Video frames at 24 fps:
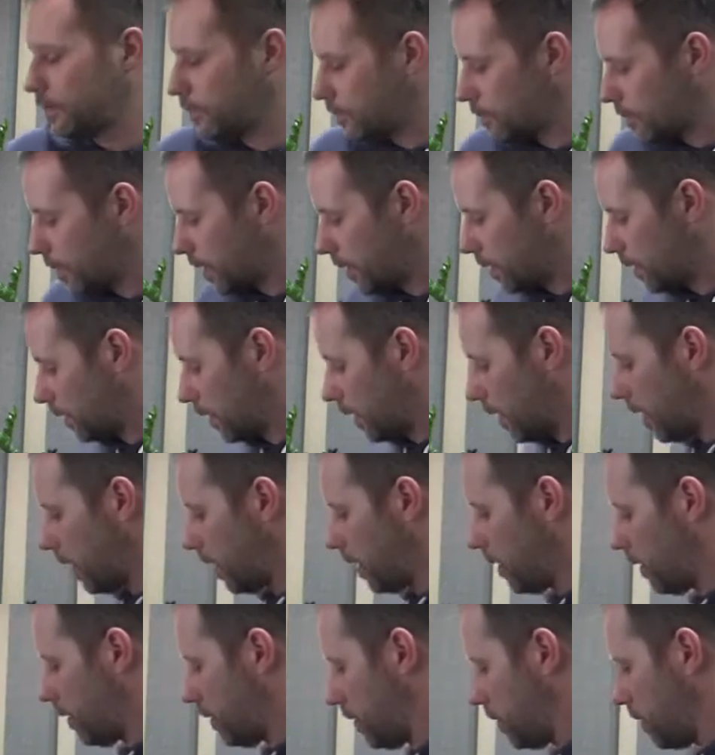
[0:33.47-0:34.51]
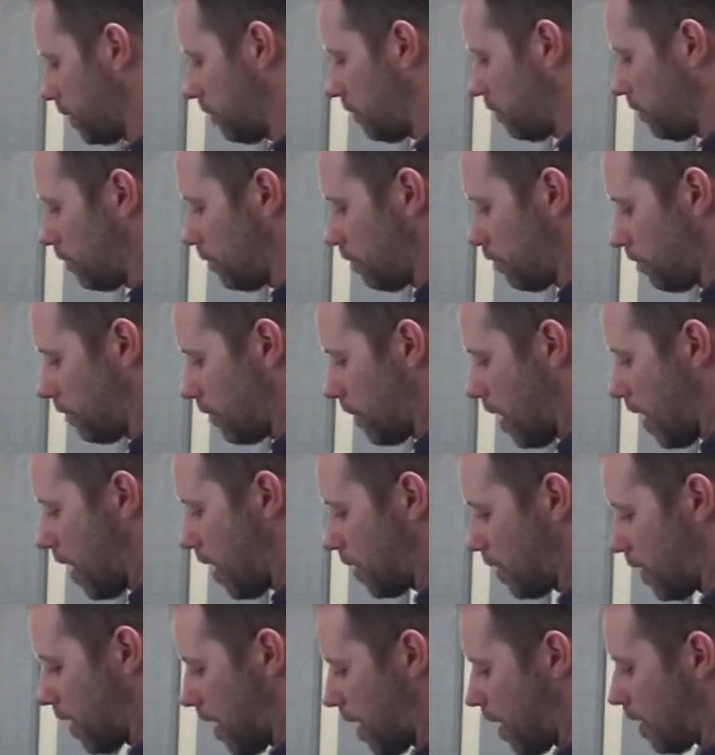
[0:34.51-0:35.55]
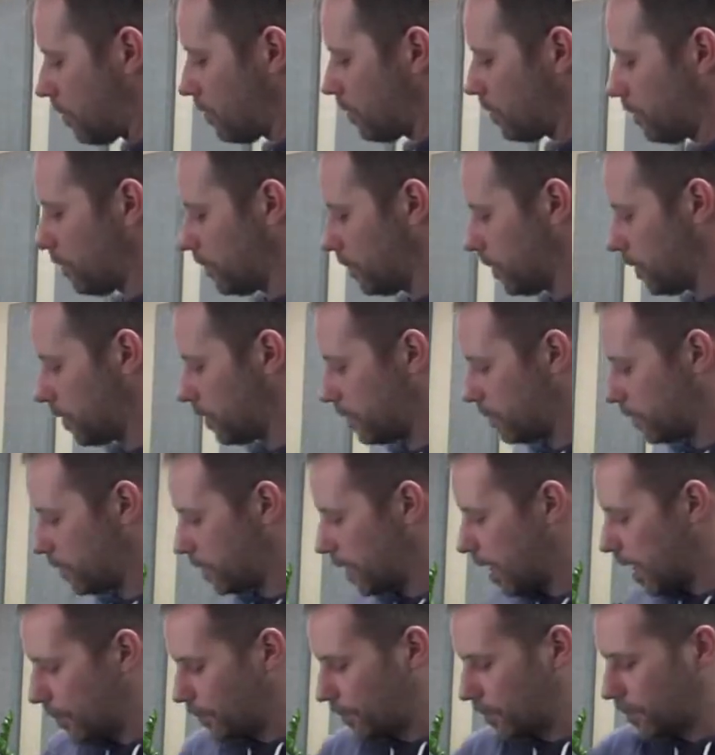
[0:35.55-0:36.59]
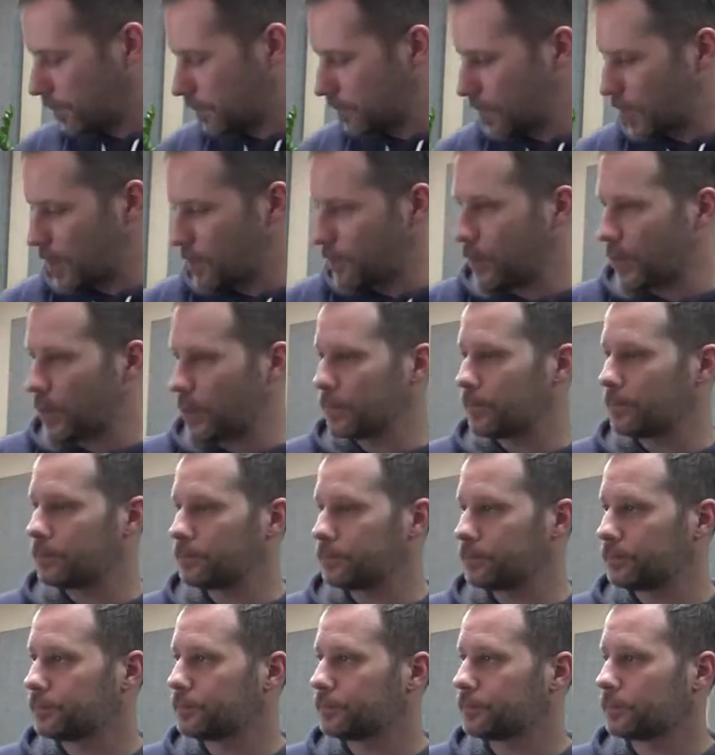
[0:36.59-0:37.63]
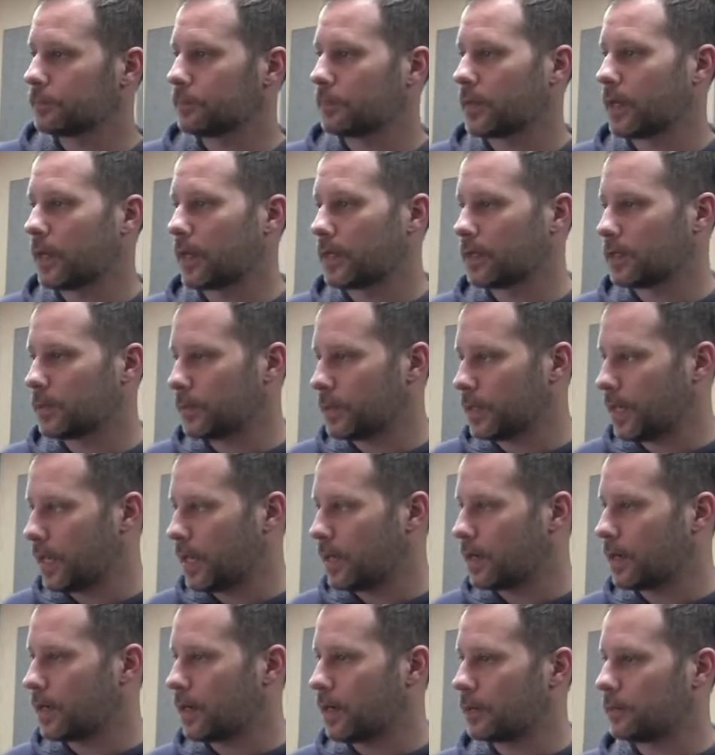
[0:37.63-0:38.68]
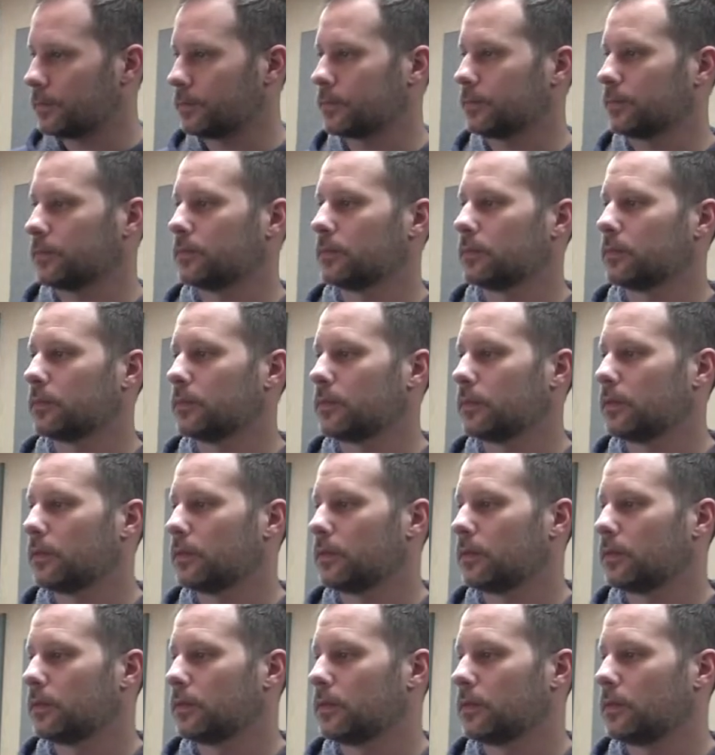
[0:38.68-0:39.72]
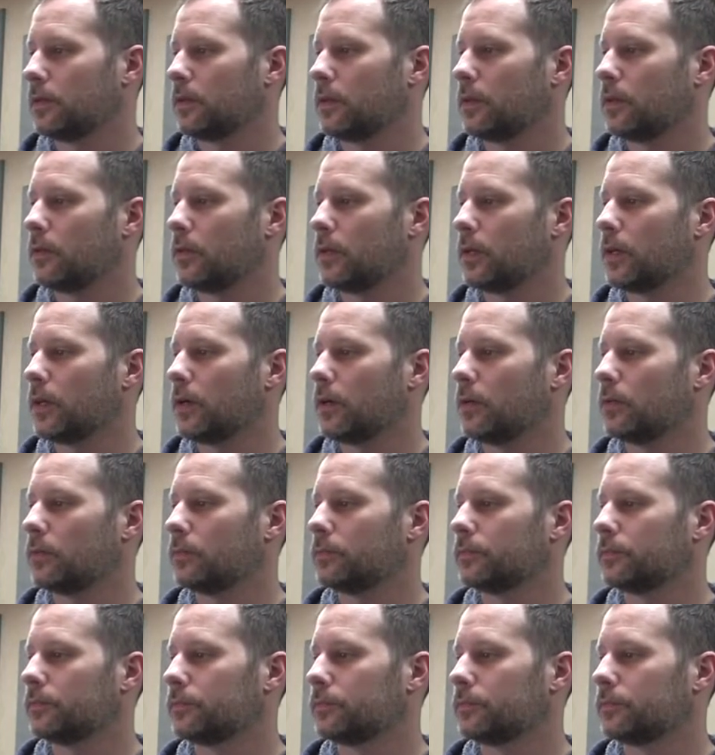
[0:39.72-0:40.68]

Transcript: My delay is on now. Tap to the tempo. I got some gain on. Here we go.